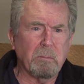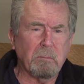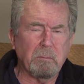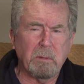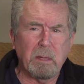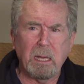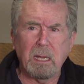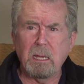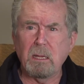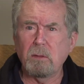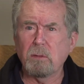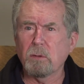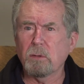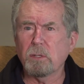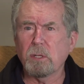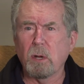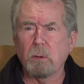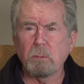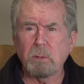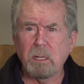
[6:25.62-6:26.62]
they either
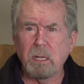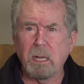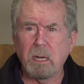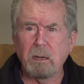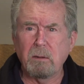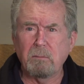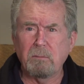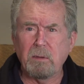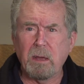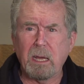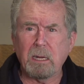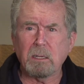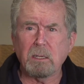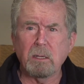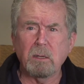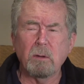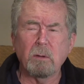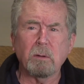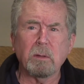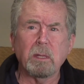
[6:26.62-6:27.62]
don't get
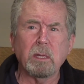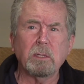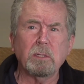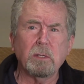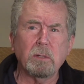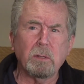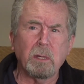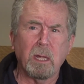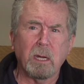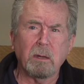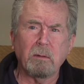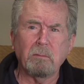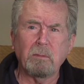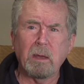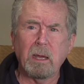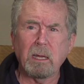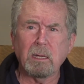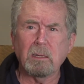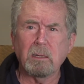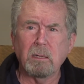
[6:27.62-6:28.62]
infected or they do get
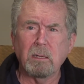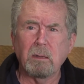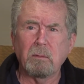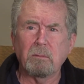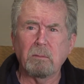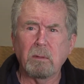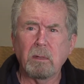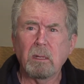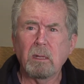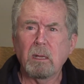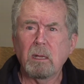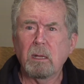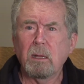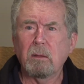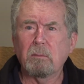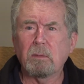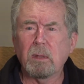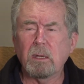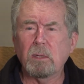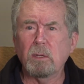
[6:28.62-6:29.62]
infected.
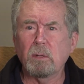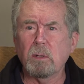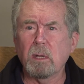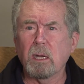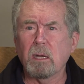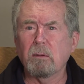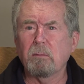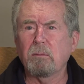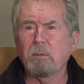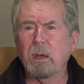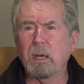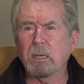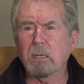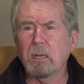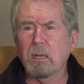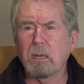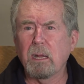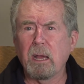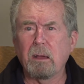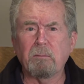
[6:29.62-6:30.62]
If they do get
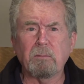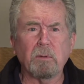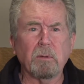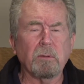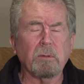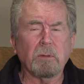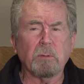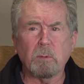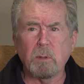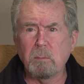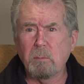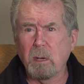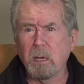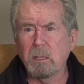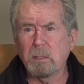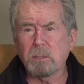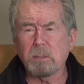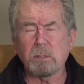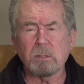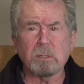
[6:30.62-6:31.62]
infected after 3
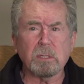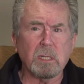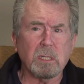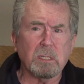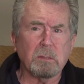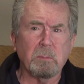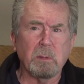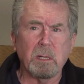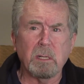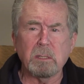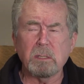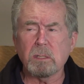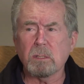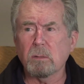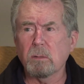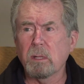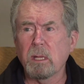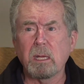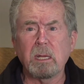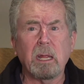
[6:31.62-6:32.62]
months or 6 months,
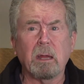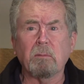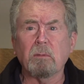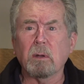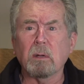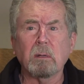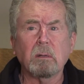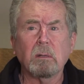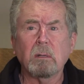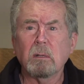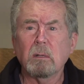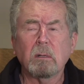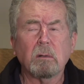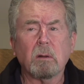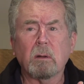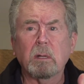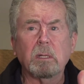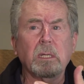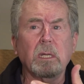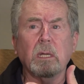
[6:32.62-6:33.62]
or
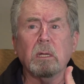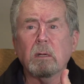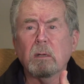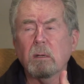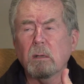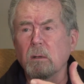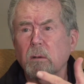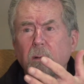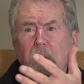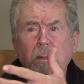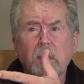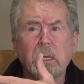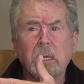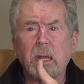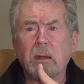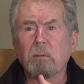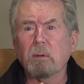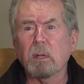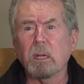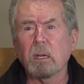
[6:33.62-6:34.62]
a year, or they
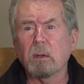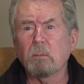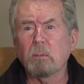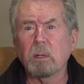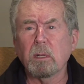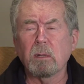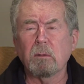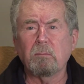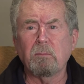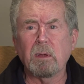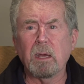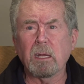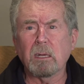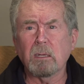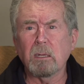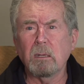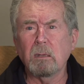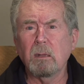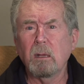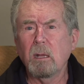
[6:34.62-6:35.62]
never get
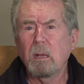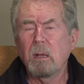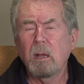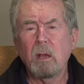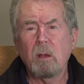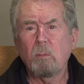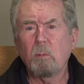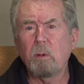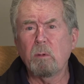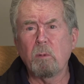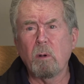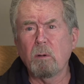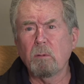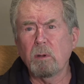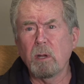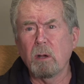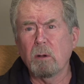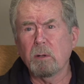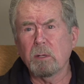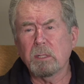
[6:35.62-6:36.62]
reinfected, we won't
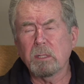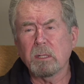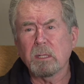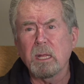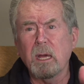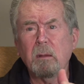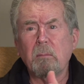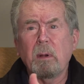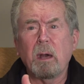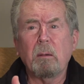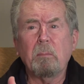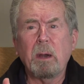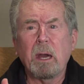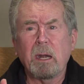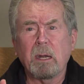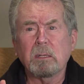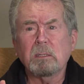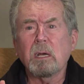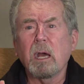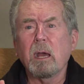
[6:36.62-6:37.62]
know until that amount
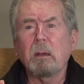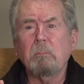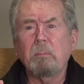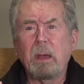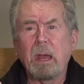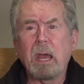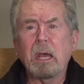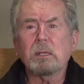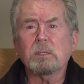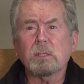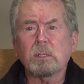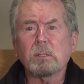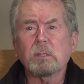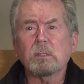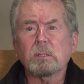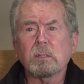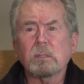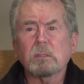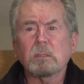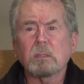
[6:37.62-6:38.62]
of time passes,